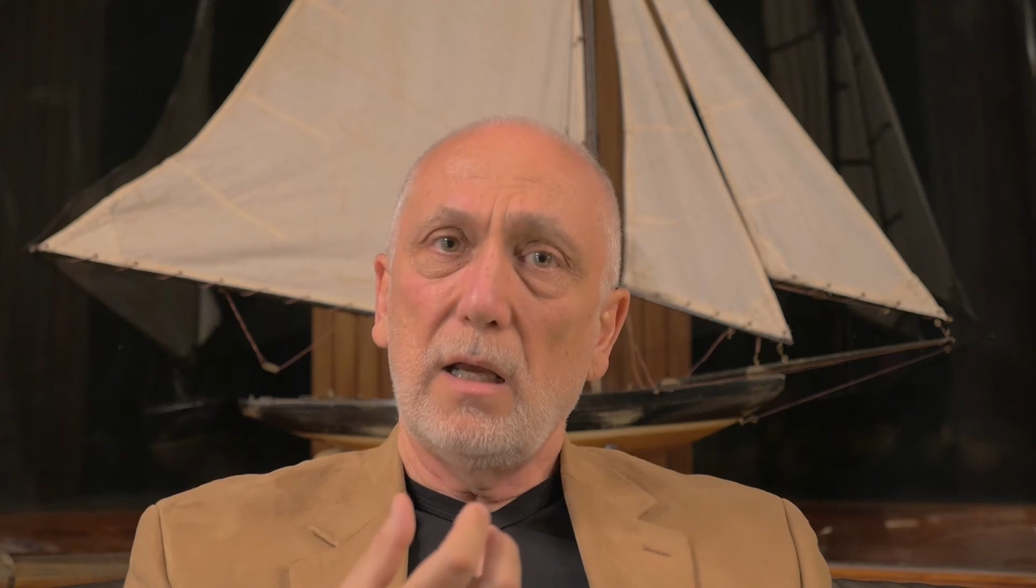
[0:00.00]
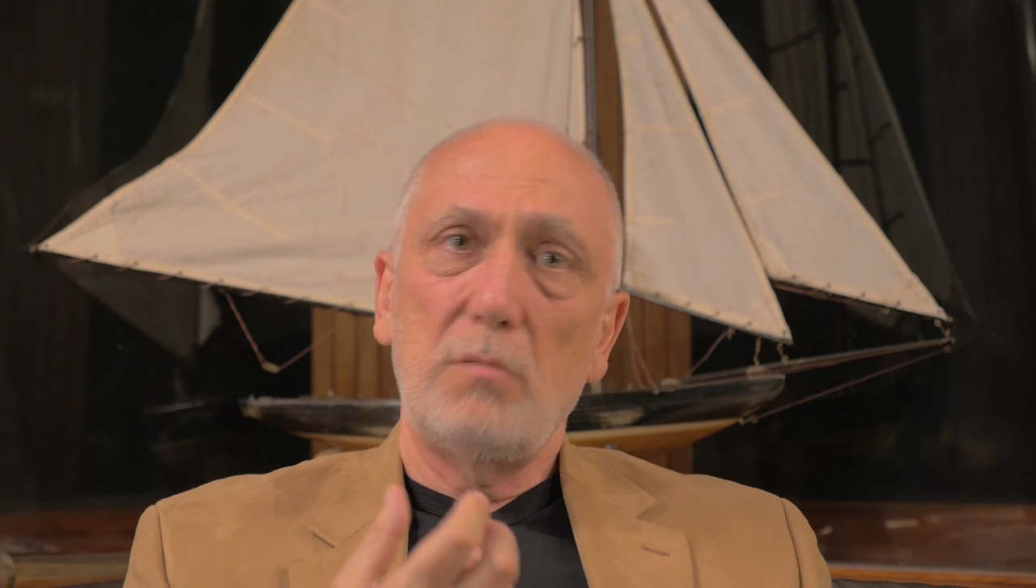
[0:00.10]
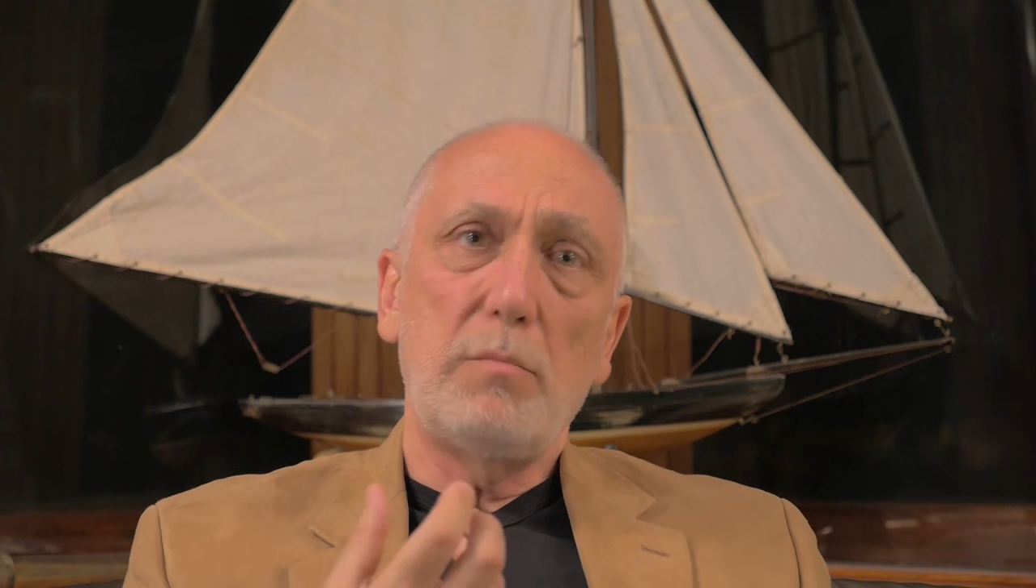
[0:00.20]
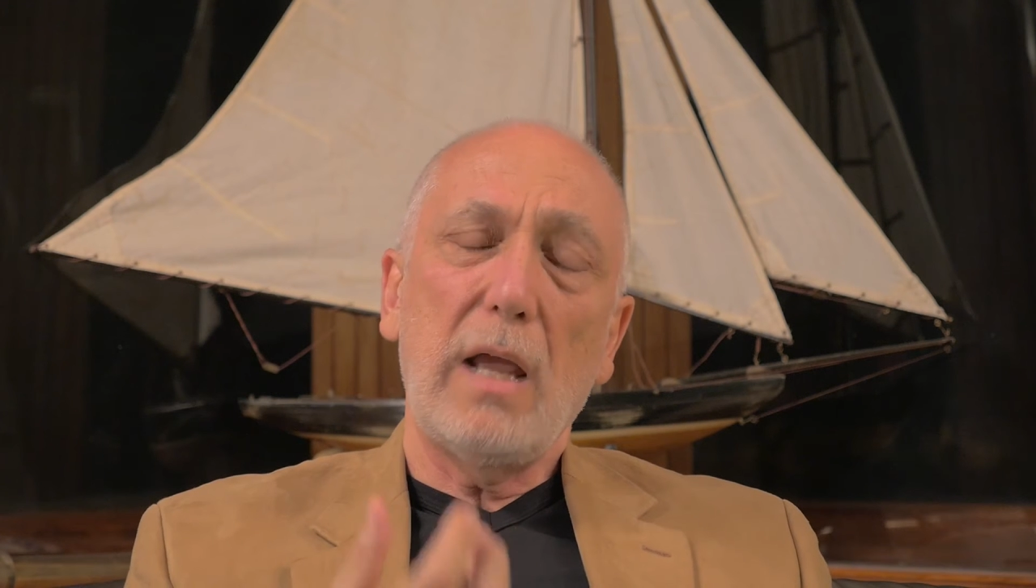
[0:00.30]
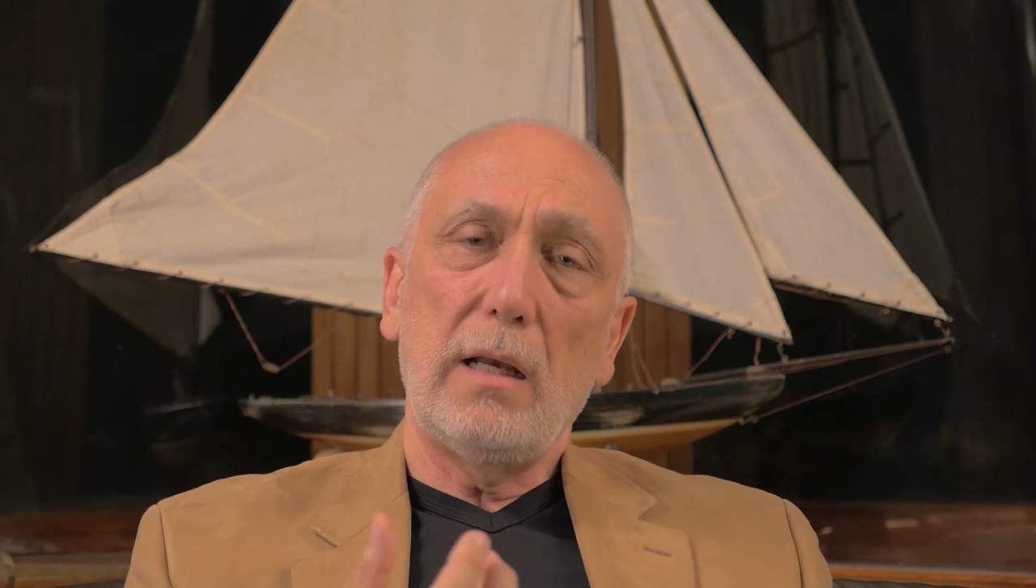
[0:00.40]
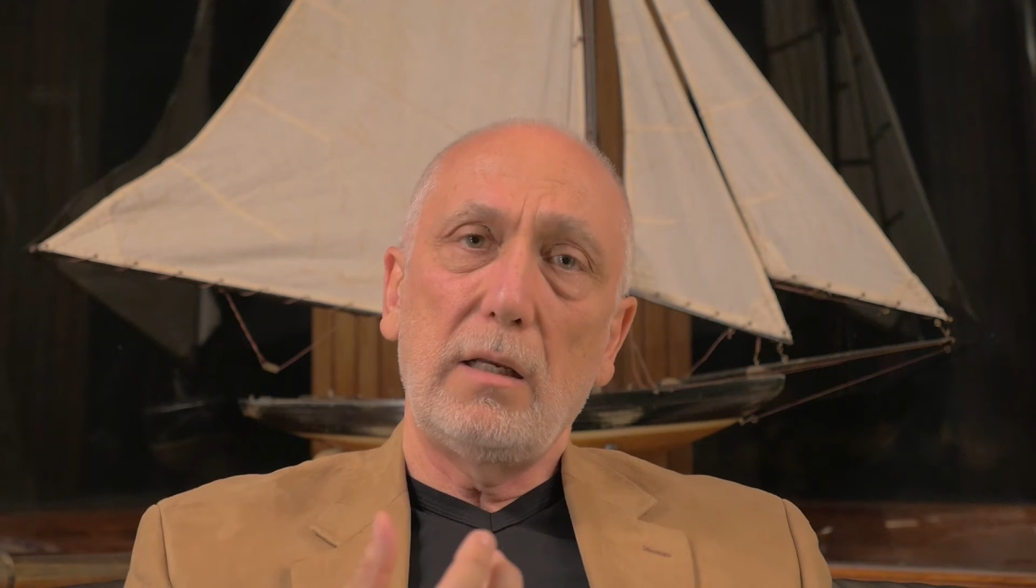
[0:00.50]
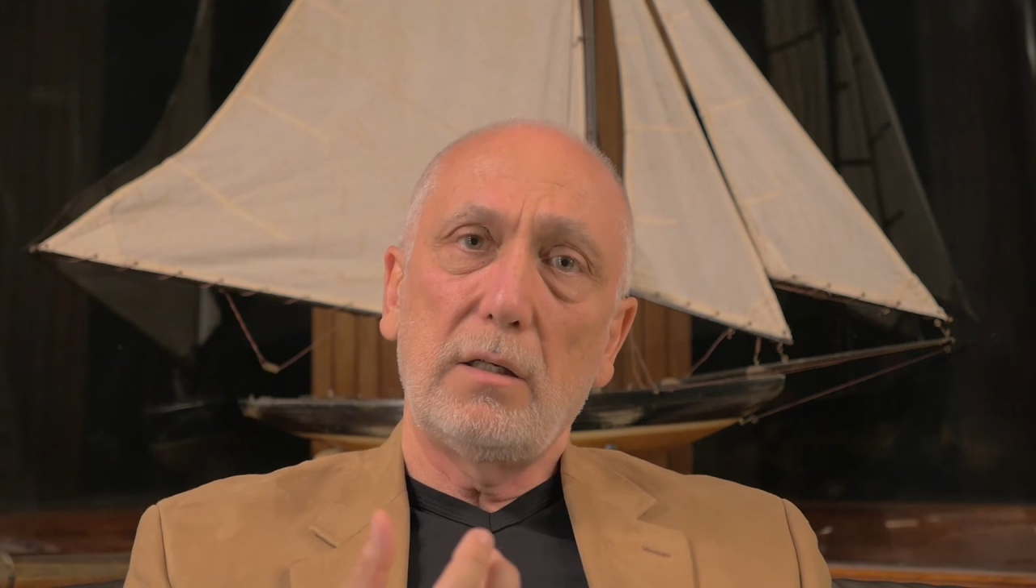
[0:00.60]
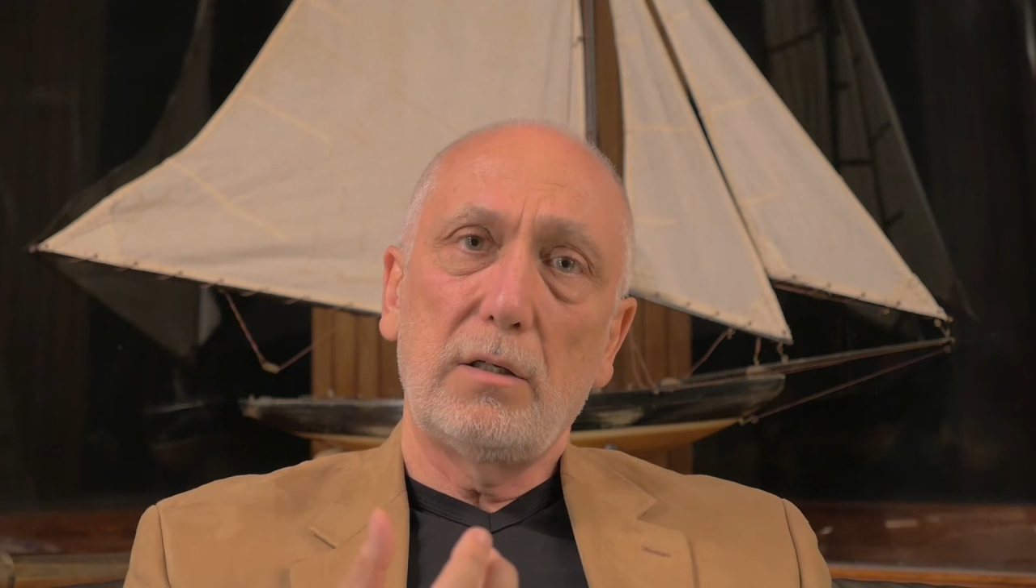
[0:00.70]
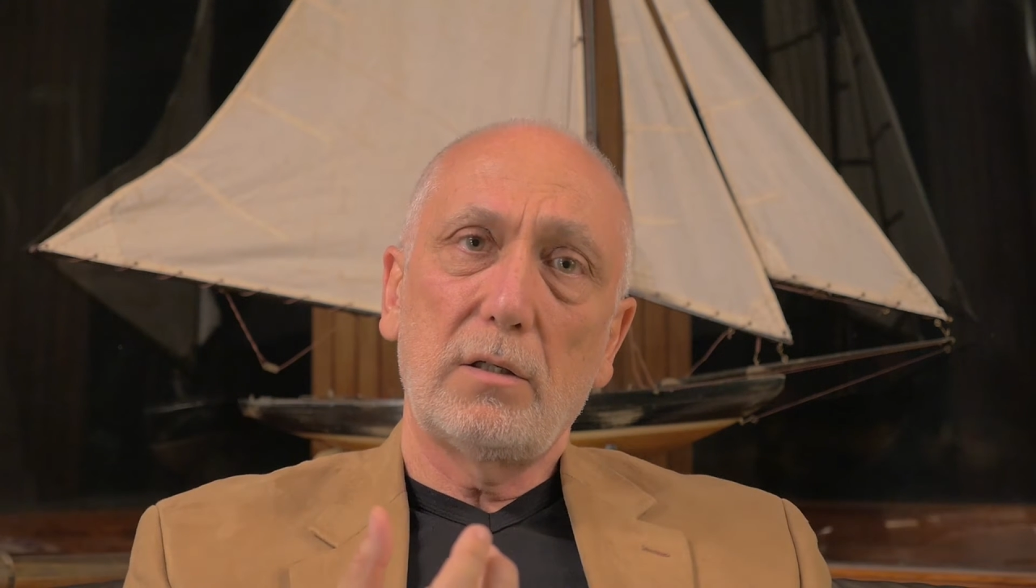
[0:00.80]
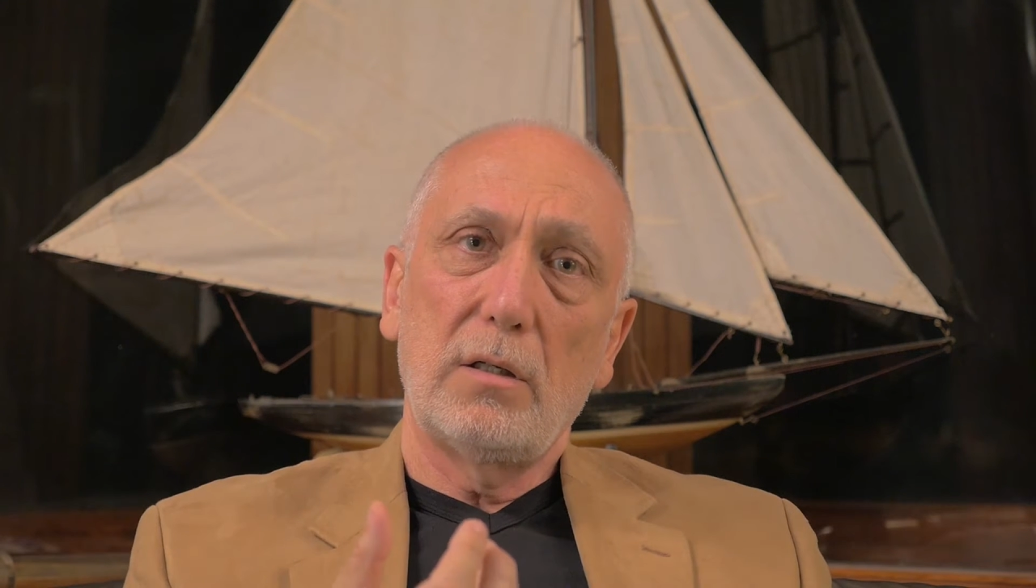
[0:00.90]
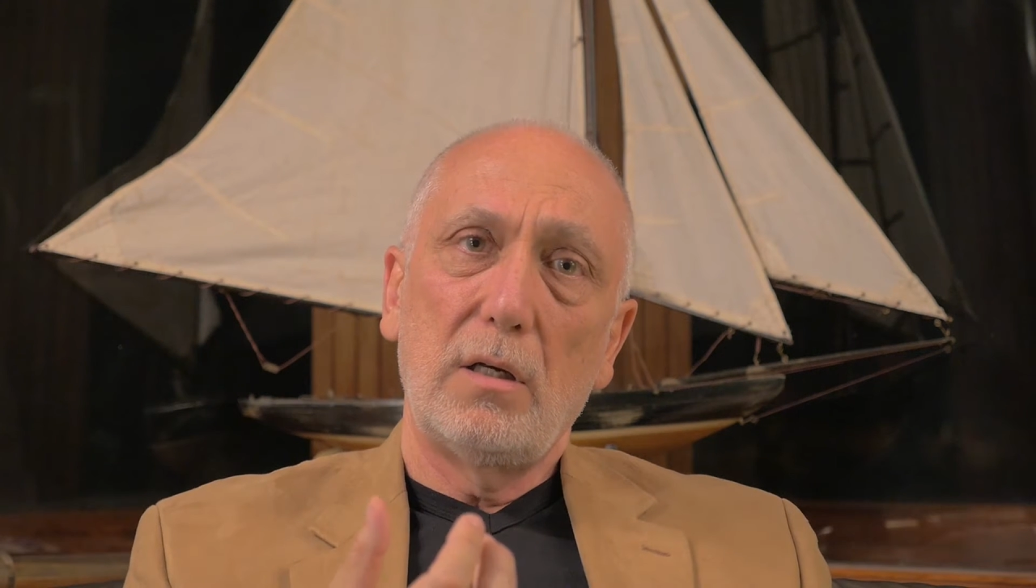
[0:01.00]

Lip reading: and panic